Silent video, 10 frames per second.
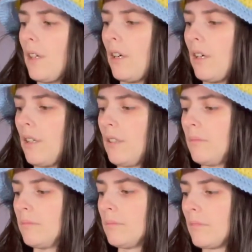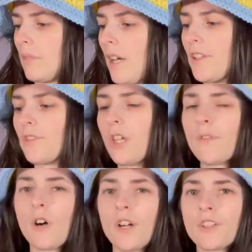I still have a
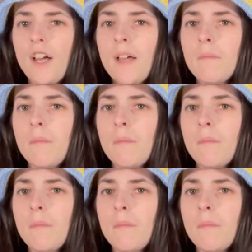hard time